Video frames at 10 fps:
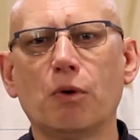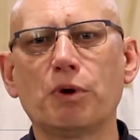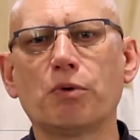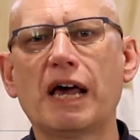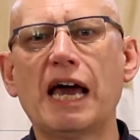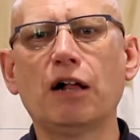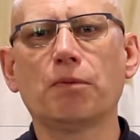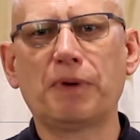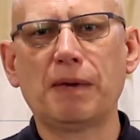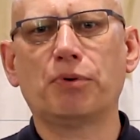We want to
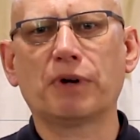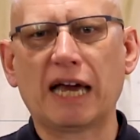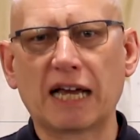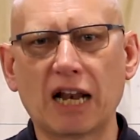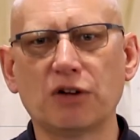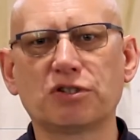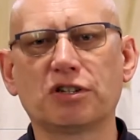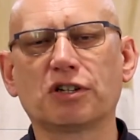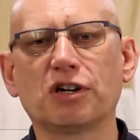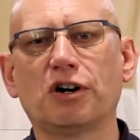help people get closer
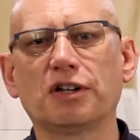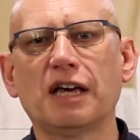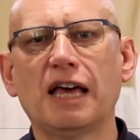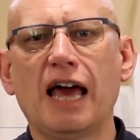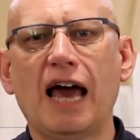to God.